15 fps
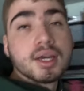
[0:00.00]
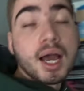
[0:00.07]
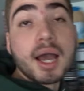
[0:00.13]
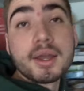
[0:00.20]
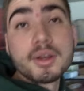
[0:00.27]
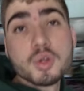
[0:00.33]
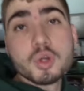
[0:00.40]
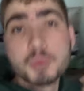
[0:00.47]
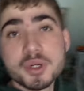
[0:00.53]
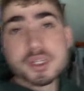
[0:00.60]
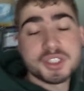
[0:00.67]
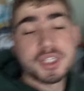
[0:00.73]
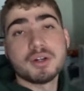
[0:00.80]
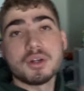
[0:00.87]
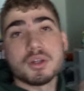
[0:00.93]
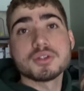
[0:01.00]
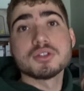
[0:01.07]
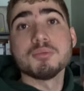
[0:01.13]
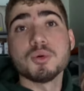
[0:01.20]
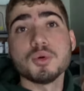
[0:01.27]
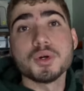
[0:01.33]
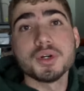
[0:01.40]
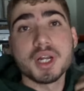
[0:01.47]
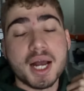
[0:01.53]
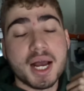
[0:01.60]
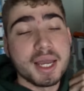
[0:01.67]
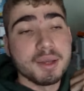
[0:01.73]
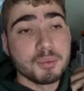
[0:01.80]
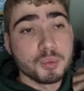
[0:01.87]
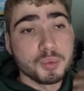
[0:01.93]
I do appreciate all the support.
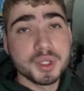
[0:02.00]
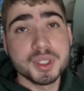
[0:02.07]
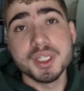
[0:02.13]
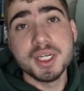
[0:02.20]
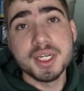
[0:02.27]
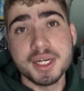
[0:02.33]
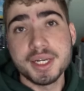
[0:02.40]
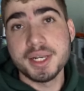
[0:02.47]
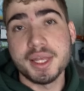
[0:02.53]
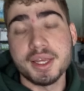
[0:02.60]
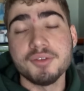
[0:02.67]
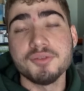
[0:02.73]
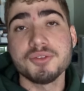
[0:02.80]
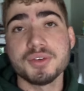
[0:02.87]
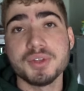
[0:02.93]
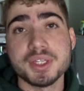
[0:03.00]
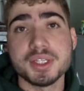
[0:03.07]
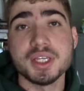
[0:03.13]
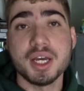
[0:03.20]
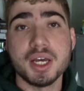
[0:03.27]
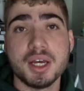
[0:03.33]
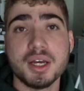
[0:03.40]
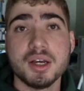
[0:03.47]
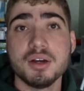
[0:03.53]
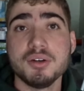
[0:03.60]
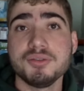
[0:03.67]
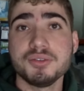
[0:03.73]
I really needed a name for the